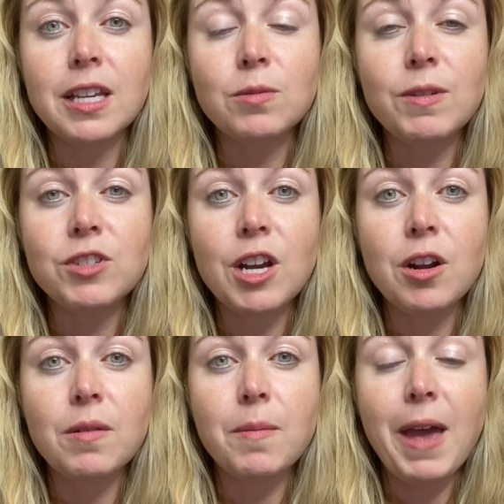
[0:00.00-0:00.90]
As we've shared
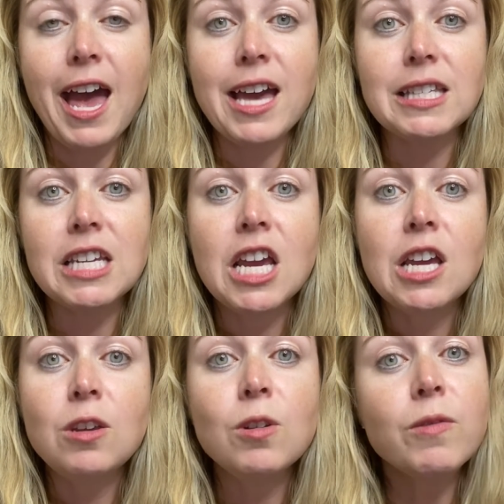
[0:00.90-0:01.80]
in the past,
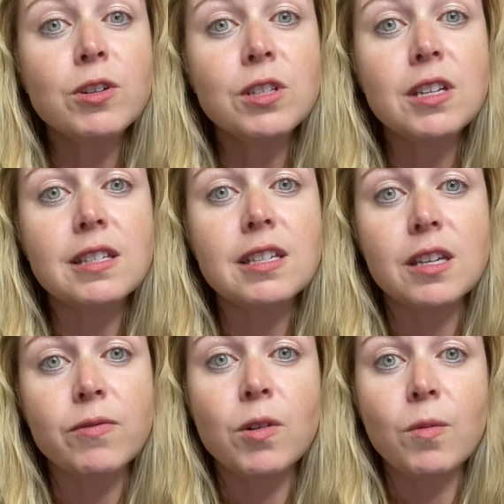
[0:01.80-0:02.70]
Universal does a
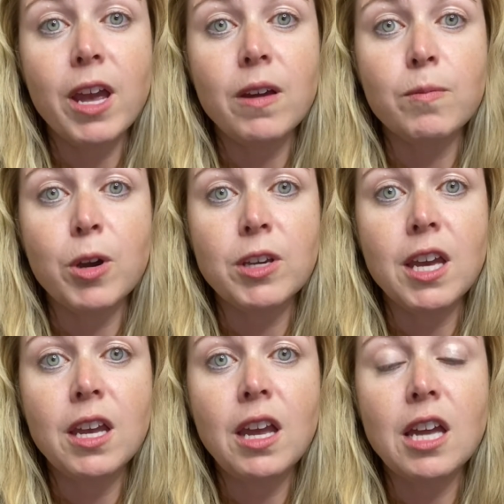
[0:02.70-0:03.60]
different way of
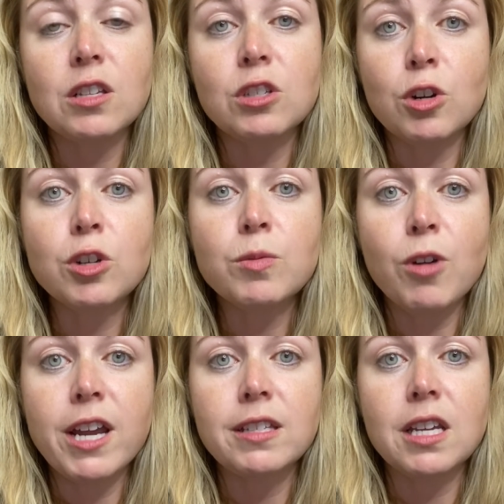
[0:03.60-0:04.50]
booking and surge
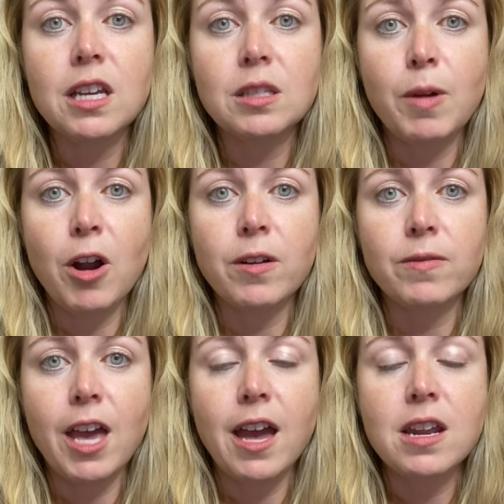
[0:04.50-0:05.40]
pricing is part of
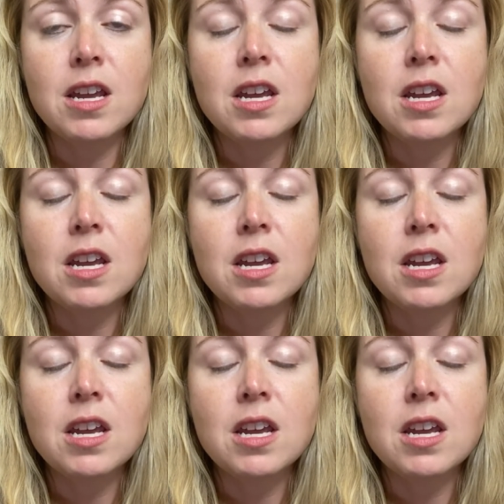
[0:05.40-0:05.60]
that.